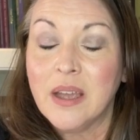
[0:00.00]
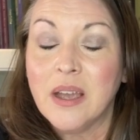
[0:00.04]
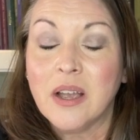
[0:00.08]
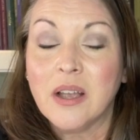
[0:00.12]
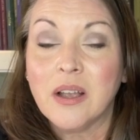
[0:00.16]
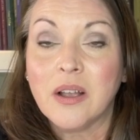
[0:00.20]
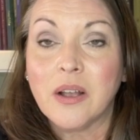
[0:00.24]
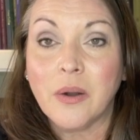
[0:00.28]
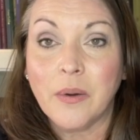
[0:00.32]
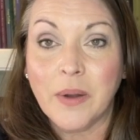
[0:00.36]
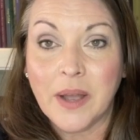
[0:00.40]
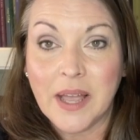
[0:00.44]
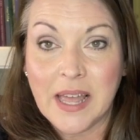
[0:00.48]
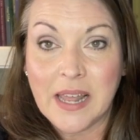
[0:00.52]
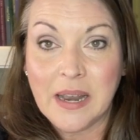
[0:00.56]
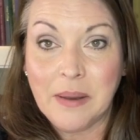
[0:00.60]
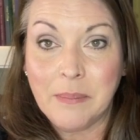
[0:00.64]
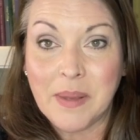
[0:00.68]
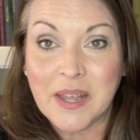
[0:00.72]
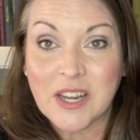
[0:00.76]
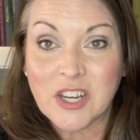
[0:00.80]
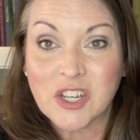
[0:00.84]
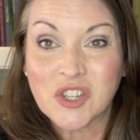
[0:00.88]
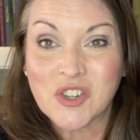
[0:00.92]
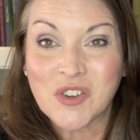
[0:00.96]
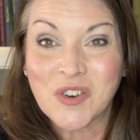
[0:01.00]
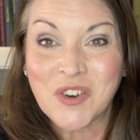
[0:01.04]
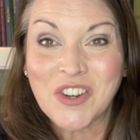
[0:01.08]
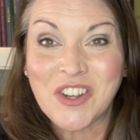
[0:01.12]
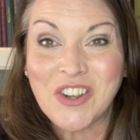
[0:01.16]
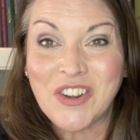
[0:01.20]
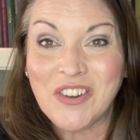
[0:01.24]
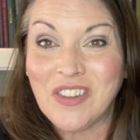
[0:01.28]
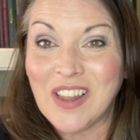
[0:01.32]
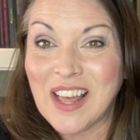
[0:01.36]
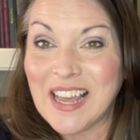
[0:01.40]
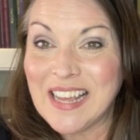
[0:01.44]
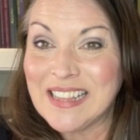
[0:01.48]
Go ahead and make sure
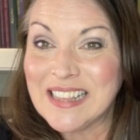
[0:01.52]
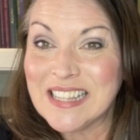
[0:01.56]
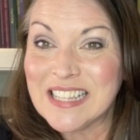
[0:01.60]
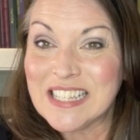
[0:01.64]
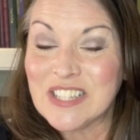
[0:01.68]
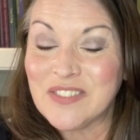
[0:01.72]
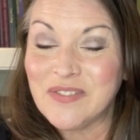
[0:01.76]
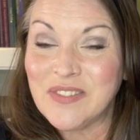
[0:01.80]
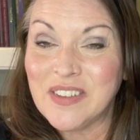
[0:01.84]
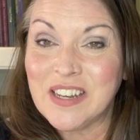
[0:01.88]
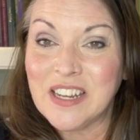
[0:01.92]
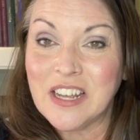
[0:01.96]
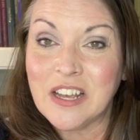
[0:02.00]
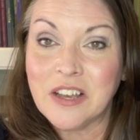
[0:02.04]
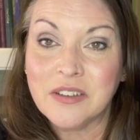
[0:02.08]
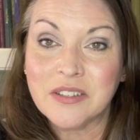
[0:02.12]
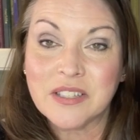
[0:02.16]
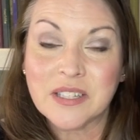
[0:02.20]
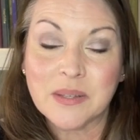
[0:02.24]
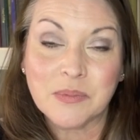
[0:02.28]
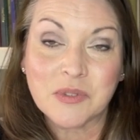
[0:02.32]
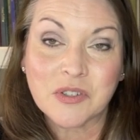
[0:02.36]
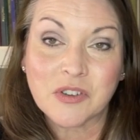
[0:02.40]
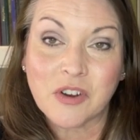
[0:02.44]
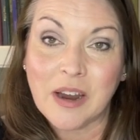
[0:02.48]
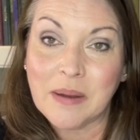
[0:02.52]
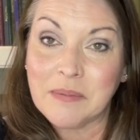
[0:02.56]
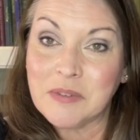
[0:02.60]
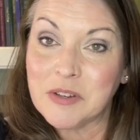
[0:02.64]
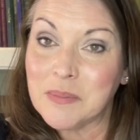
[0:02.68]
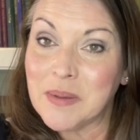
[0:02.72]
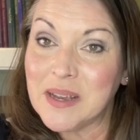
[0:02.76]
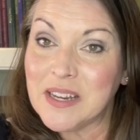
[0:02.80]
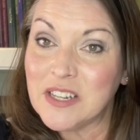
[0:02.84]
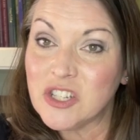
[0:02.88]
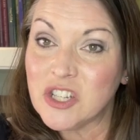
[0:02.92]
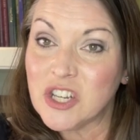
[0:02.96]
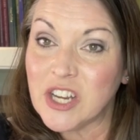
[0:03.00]
you like this video, subscribe to
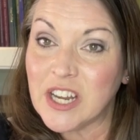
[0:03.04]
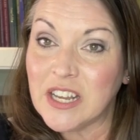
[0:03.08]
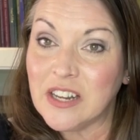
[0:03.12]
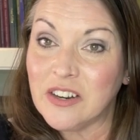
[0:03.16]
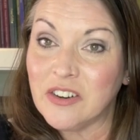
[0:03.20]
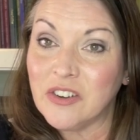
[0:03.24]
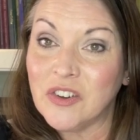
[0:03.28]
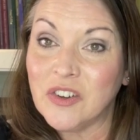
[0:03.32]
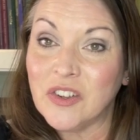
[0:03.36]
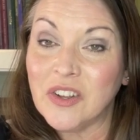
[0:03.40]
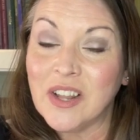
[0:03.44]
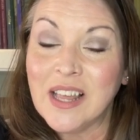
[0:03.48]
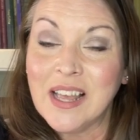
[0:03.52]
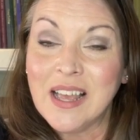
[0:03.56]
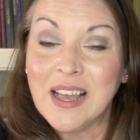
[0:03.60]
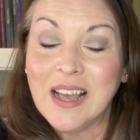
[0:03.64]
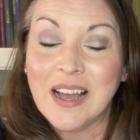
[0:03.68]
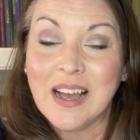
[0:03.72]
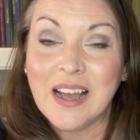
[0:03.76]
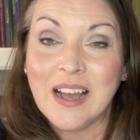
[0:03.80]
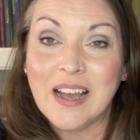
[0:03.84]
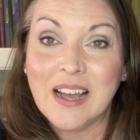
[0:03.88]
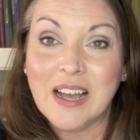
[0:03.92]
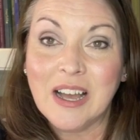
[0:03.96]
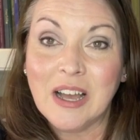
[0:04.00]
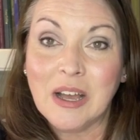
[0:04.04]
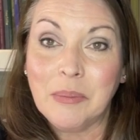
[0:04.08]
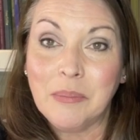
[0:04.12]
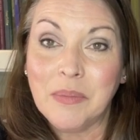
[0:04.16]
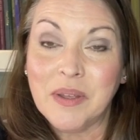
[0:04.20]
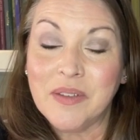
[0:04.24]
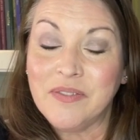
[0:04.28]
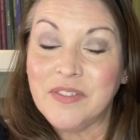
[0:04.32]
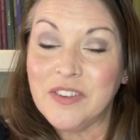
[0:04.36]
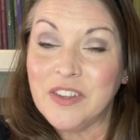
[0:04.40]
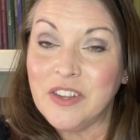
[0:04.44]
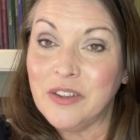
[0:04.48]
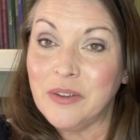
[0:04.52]
my channel
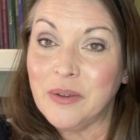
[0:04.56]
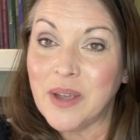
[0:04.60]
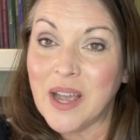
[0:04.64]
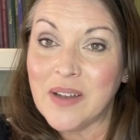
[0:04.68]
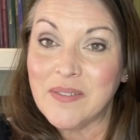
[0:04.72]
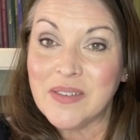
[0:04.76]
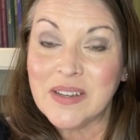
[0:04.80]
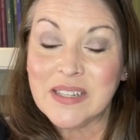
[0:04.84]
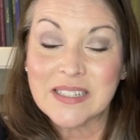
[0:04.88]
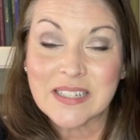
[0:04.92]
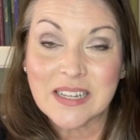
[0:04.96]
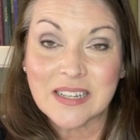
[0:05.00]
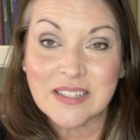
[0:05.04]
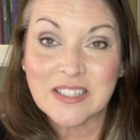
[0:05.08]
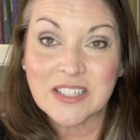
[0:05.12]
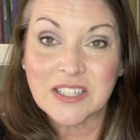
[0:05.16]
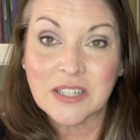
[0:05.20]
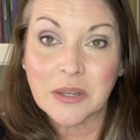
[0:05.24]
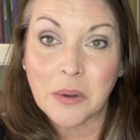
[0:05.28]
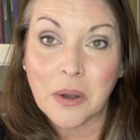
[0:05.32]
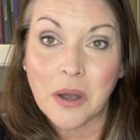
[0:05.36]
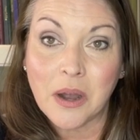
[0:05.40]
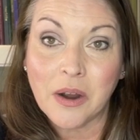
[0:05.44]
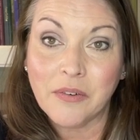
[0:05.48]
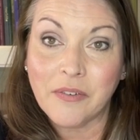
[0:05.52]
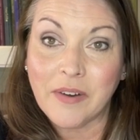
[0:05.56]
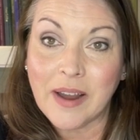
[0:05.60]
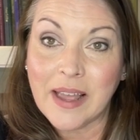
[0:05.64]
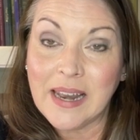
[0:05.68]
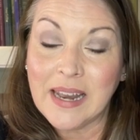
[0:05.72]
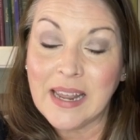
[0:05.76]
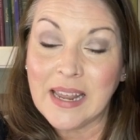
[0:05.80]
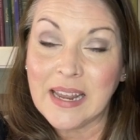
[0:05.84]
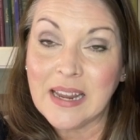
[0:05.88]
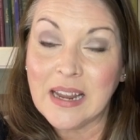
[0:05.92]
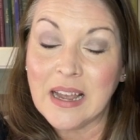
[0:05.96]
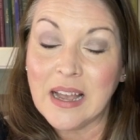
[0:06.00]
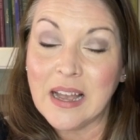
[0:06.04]
if you haven't done so
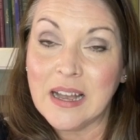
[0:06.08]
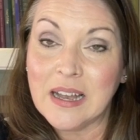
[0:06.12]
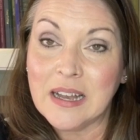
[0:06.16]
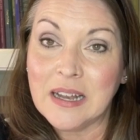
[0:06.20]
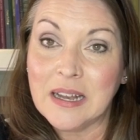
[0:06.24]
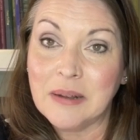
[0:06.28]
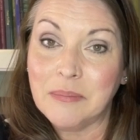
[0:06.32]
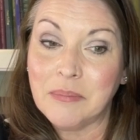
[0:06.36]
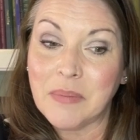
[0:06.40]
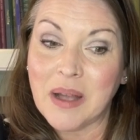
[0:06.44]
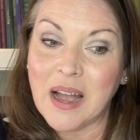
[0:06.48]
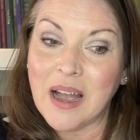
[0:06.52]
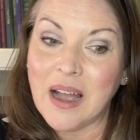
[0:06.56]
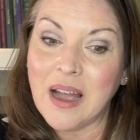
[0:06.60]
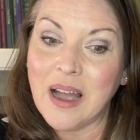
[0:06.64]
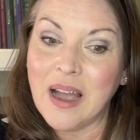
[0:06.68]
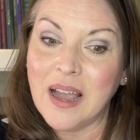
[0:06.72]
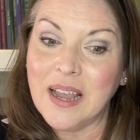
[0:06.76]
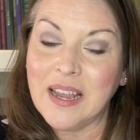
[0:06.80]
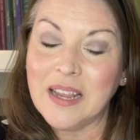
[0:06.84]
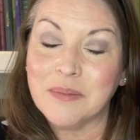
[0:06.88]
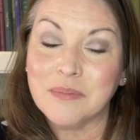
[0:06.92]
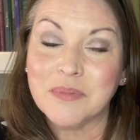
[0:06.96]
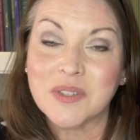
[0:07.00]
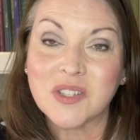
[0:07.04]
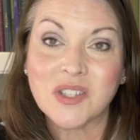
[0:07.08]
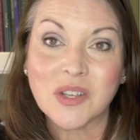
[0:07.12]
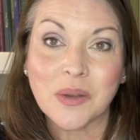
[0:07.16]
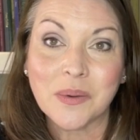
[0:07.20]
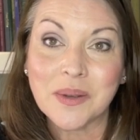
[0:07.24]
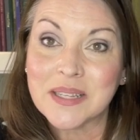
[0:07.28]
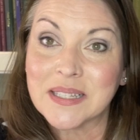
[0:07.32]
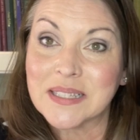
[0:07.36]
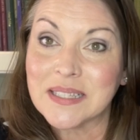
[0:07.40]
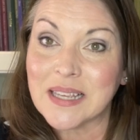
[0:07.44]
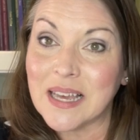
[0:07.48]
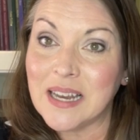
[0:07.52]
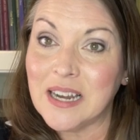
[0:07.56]
already. I am so
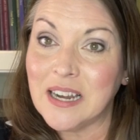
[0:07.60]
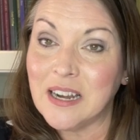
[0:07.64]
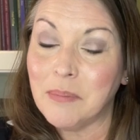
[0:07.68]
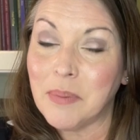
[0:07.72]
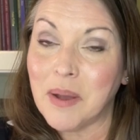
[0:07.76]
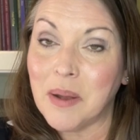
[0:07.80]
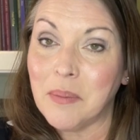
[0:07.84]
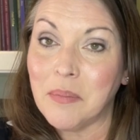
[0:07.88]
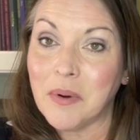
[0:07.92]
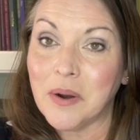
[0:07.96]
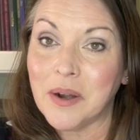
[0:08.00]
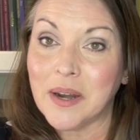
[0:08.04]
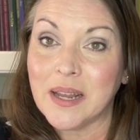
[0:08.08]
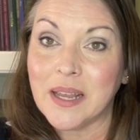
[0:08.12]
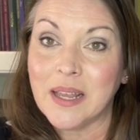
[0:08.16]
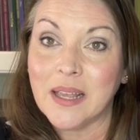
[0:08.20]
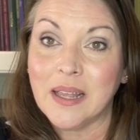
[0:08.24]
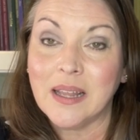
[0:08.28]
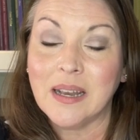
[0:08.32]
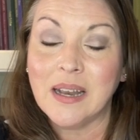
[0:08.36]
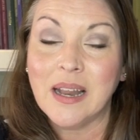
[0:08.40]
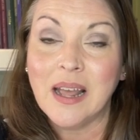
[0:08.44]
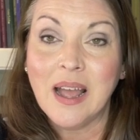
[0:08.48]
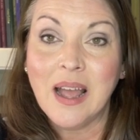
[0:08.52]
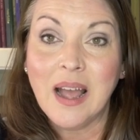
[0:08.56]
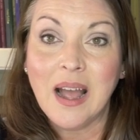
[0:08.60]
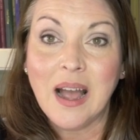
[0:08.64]
excited about market.